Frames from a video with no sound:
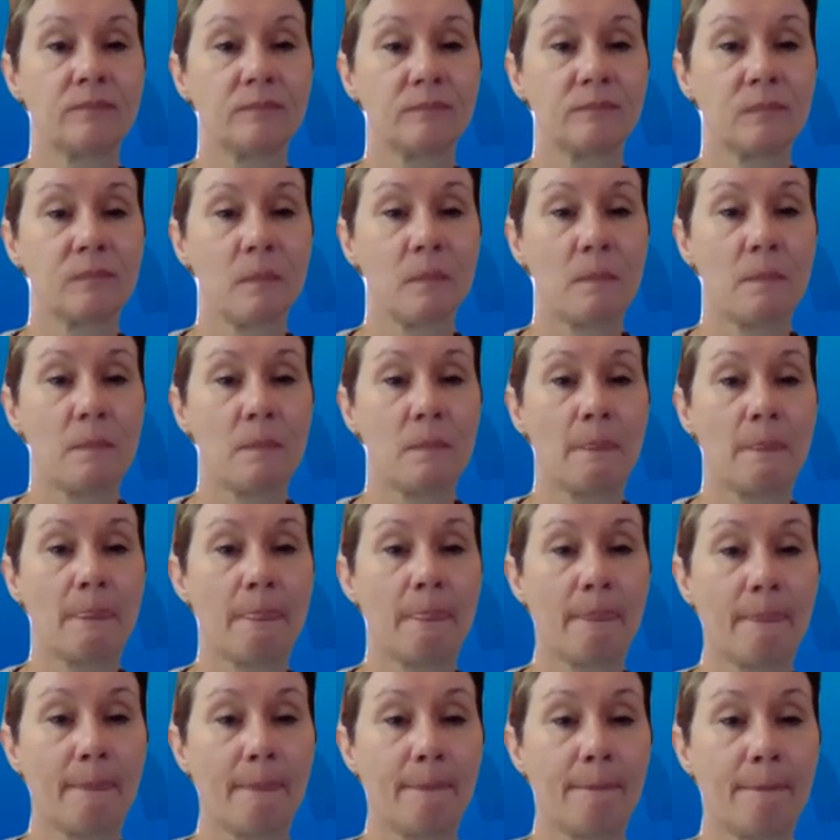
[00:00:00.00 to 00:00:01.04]

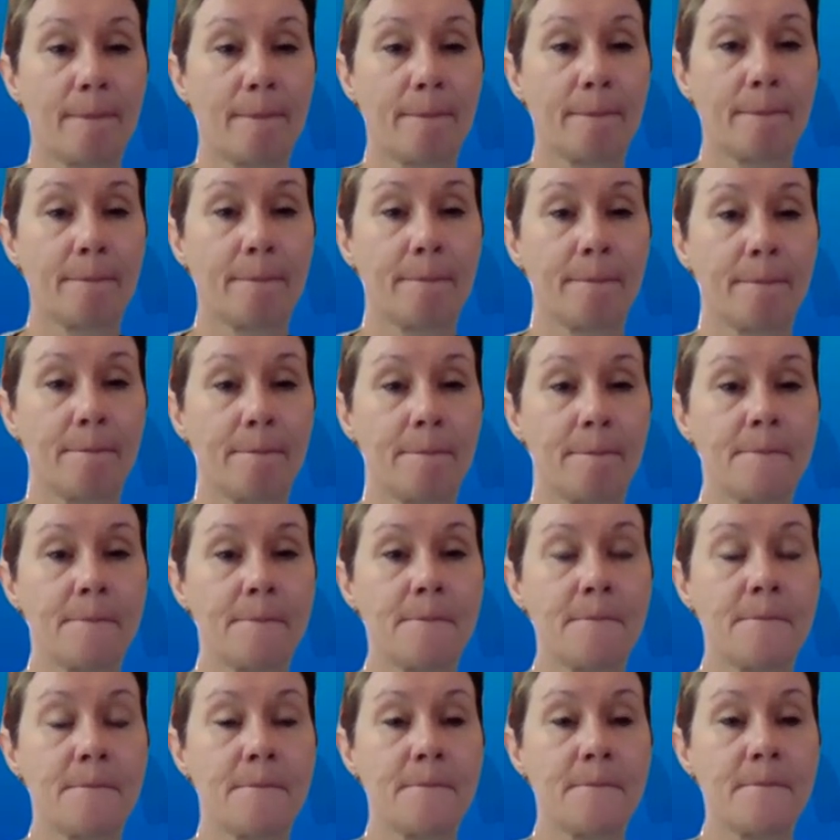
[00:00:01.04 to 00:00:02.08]

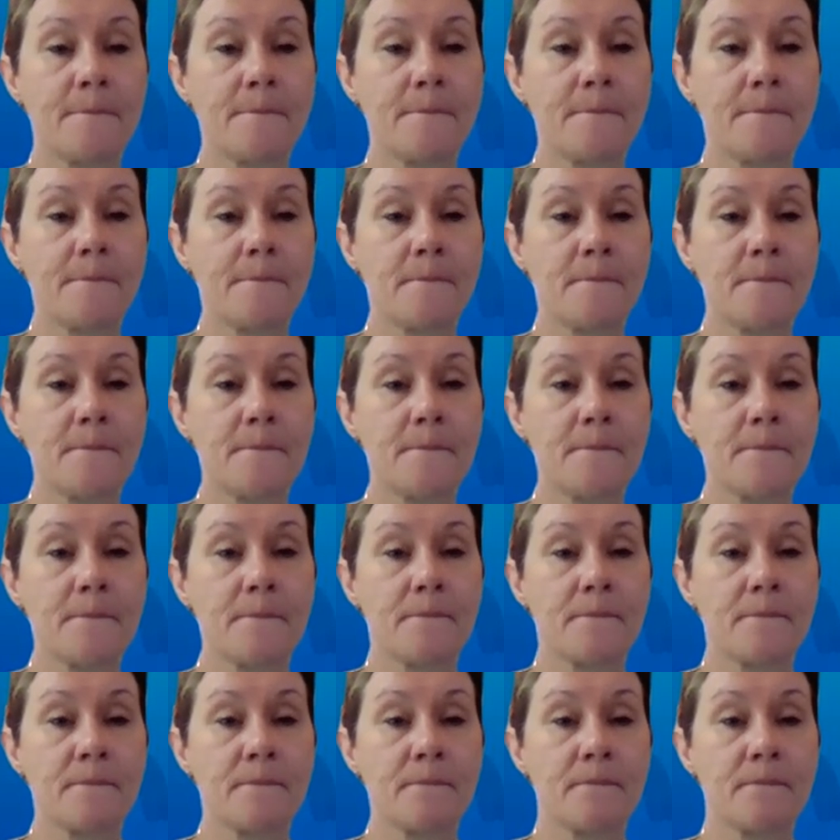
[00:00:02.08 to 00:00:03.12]

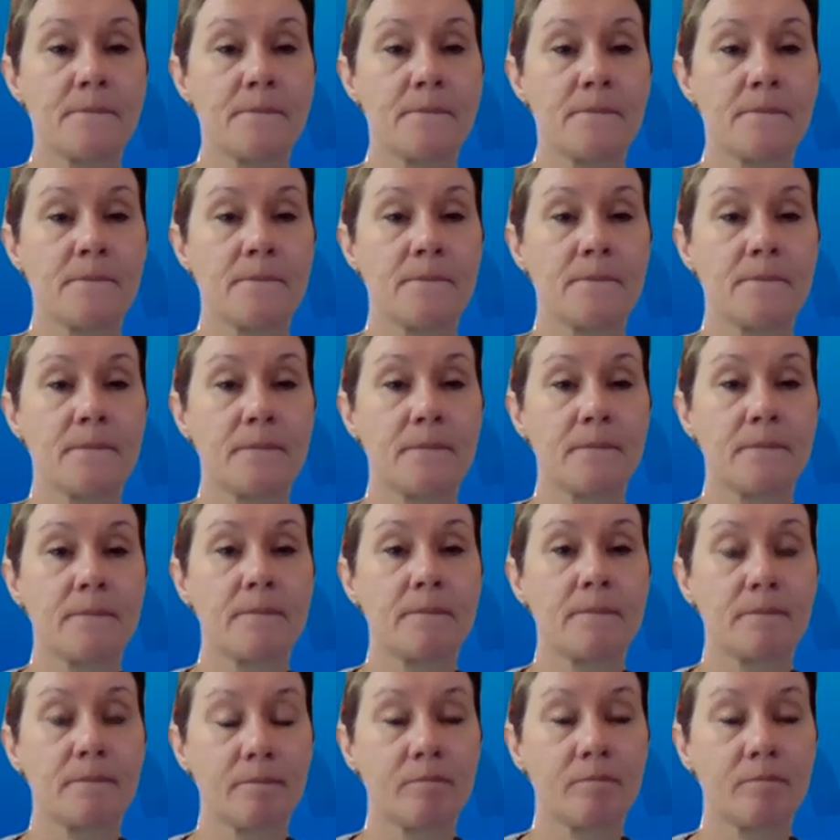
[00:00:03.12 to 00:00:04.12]
The person shown says nothing.